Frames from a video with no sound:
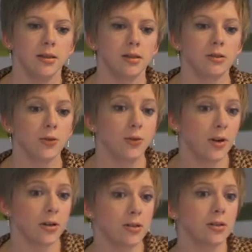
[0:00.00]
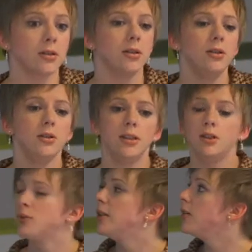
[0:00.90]
So first, you
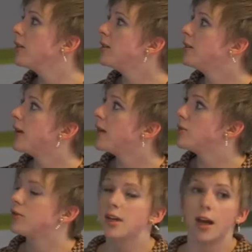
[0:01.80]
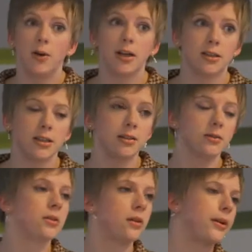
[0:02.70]
need to identify the
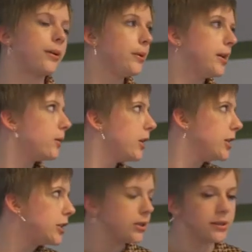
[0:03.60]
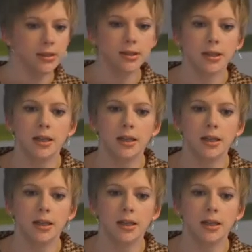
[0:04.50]
directives or regulations